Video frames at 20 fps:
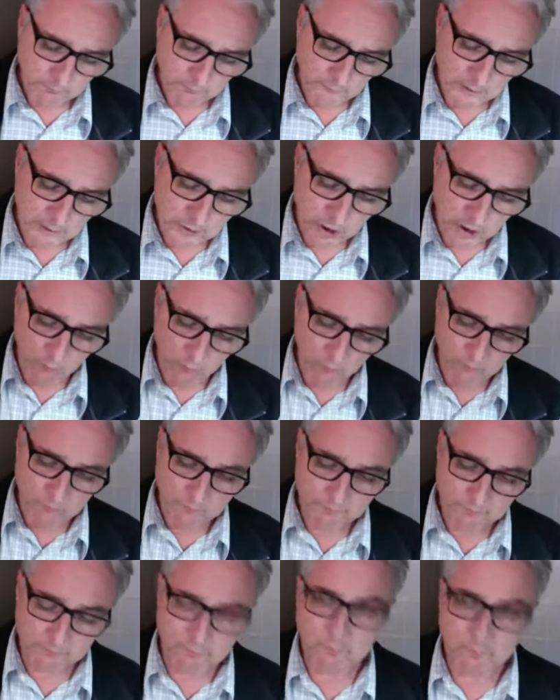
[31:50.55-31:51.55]
So
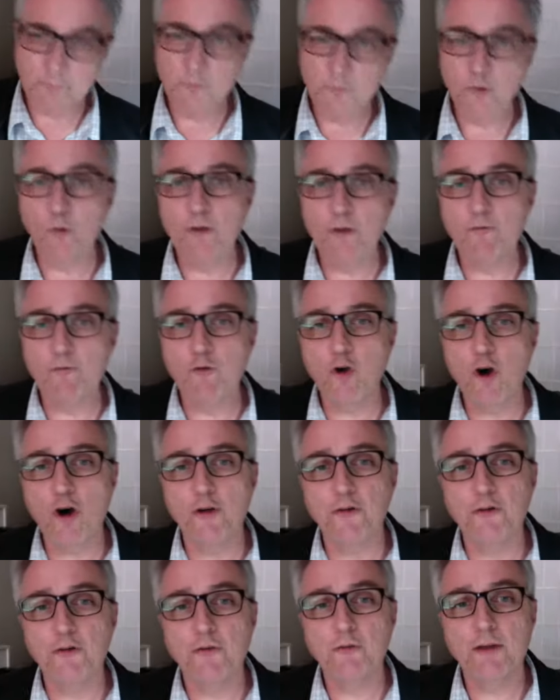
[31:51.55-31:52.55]
we've
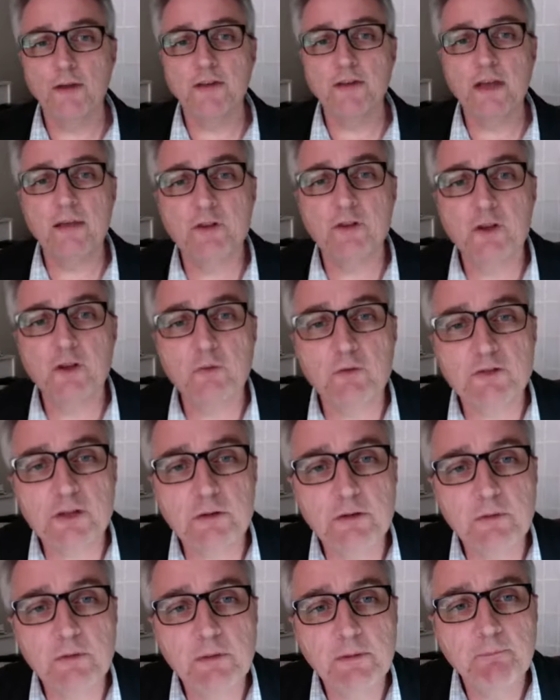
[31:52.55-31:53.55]
got David, do you want to say
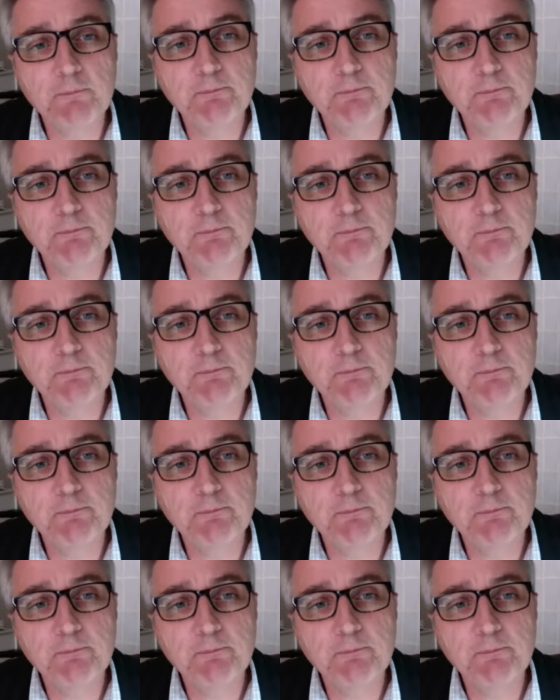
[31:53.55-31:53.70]
something?